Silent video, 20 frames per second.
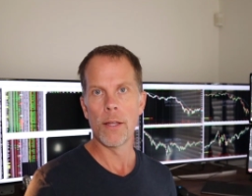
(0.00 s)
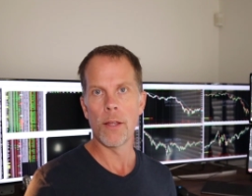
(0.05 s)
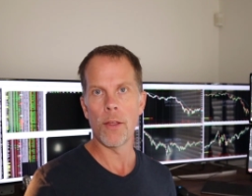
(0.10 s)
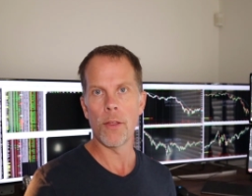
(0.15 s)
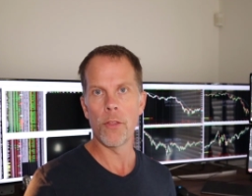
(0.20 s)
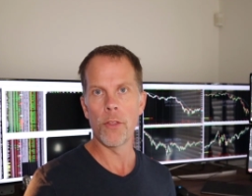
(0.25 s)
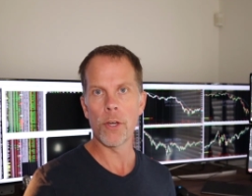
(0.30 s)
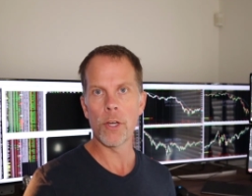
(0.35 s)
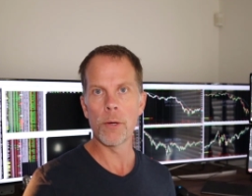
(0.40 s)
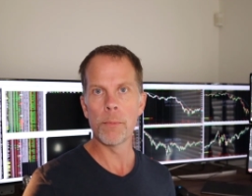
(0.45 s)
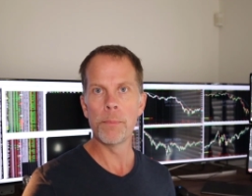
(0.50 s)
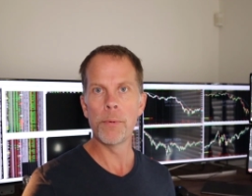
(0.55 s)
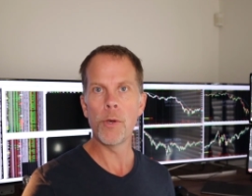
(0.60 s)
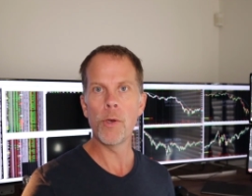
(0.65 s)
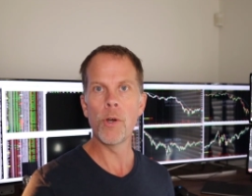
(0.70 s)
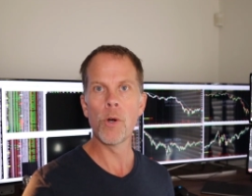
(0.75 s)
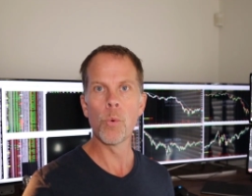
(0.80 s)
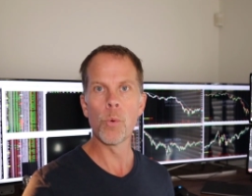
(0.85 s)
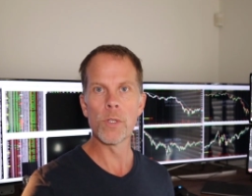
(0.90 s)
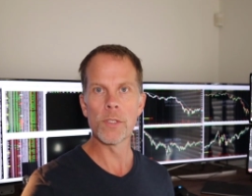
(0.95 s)
the
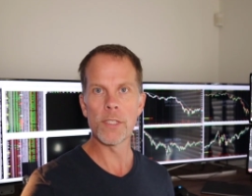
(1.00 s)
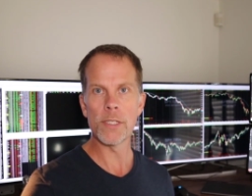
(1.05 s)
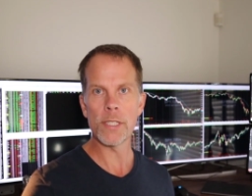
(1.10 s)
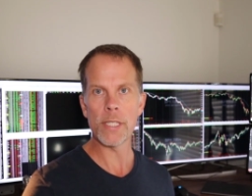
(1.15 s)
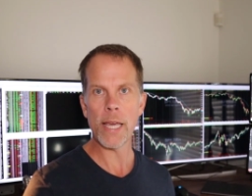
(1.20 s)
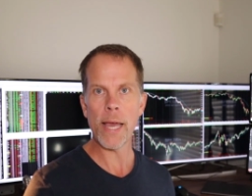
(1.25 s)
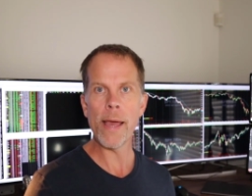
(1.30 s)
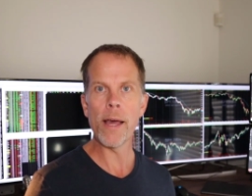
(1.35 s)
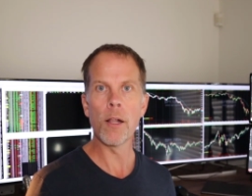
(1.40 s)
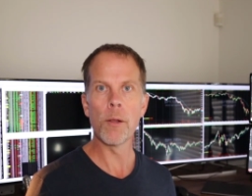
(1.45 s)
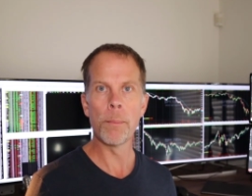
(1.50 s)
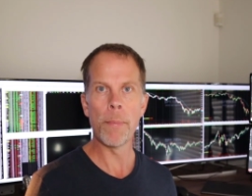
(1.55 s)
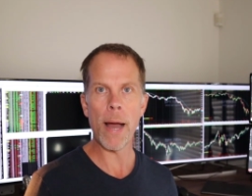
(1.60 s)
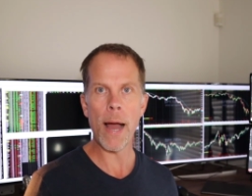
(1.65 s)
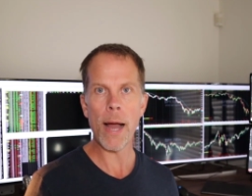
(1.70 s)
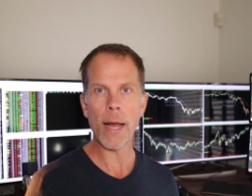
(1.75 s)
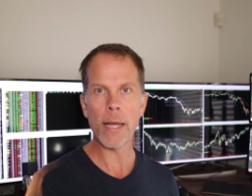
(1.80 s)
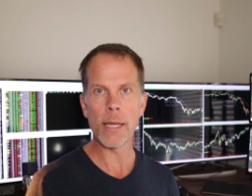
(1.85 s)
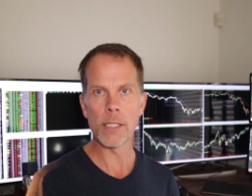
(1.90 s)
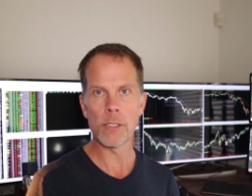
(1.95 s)
computer will scale
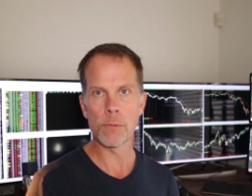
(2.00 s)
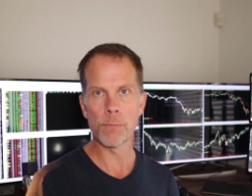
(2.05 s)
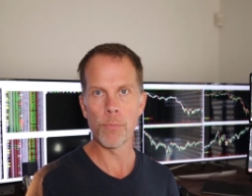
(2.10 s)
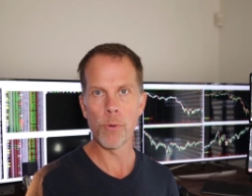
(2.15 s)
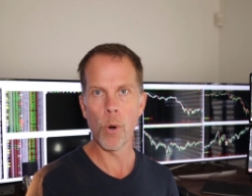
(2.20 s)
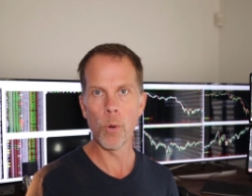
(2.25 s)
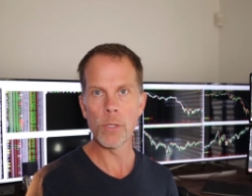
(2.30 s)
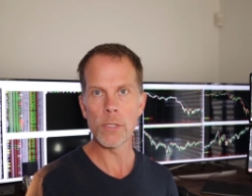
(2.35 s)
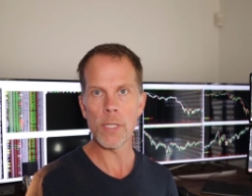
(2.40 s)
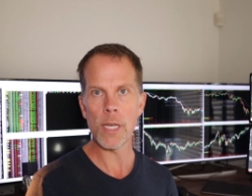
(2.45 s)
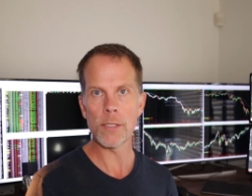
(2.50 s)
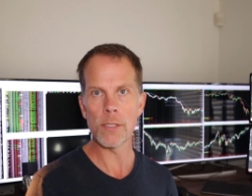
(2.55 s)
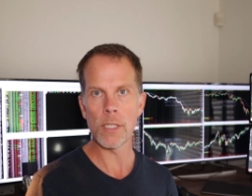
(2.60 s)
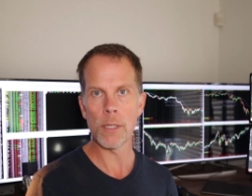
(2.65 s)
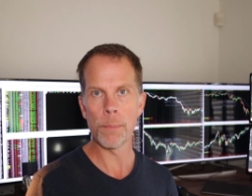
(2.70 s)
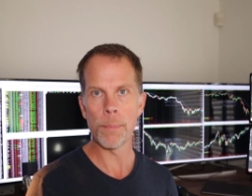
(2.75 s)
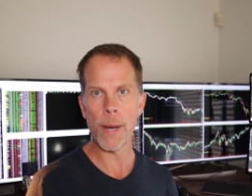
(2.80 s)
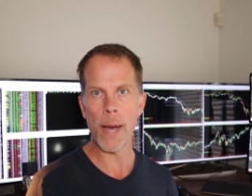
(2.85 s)
back its processing